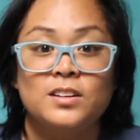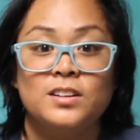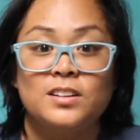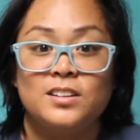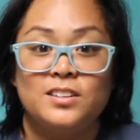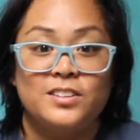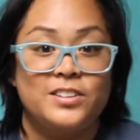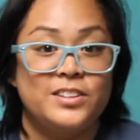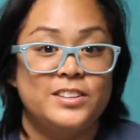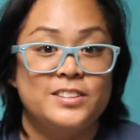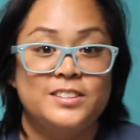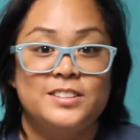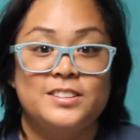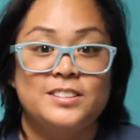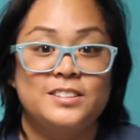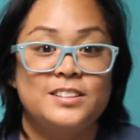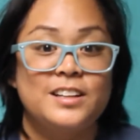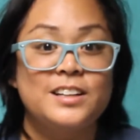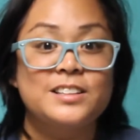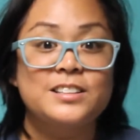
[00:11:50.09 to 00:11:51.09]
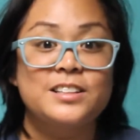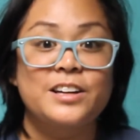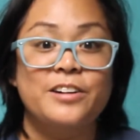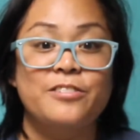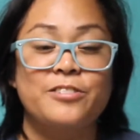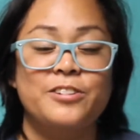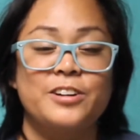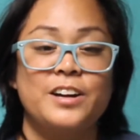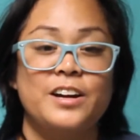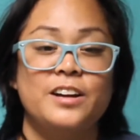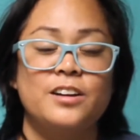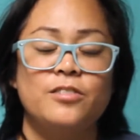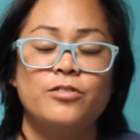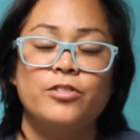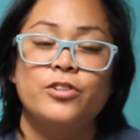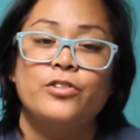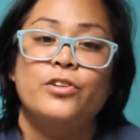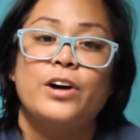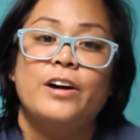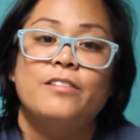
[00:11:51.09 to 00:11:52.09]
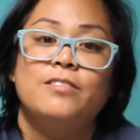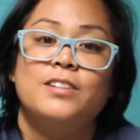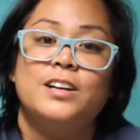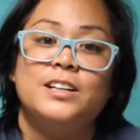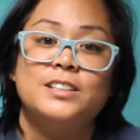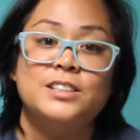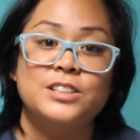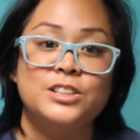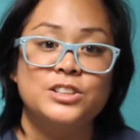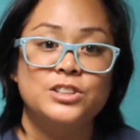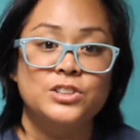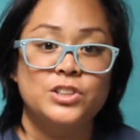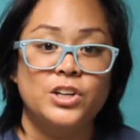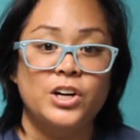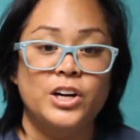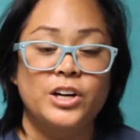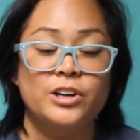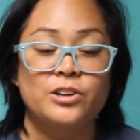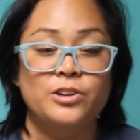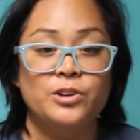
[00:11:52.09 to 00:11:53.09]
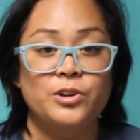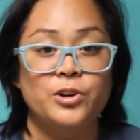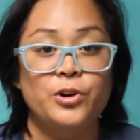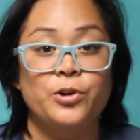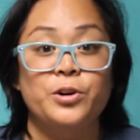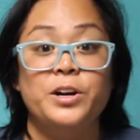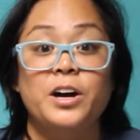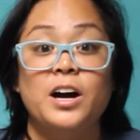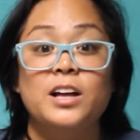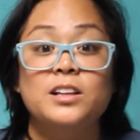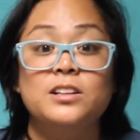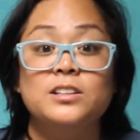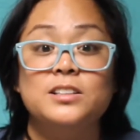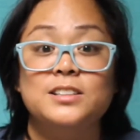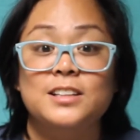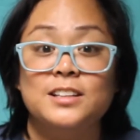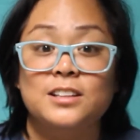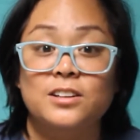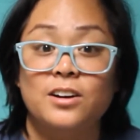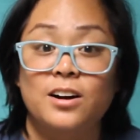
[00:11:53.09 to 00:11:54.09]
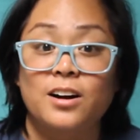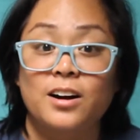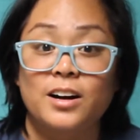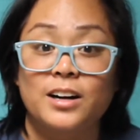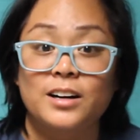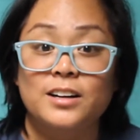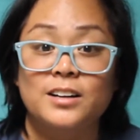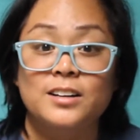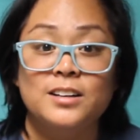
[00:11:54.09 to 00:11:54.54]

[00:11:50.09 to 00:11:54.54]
You can still lust after that if you have lust in your heart. You know, God looks at the heart.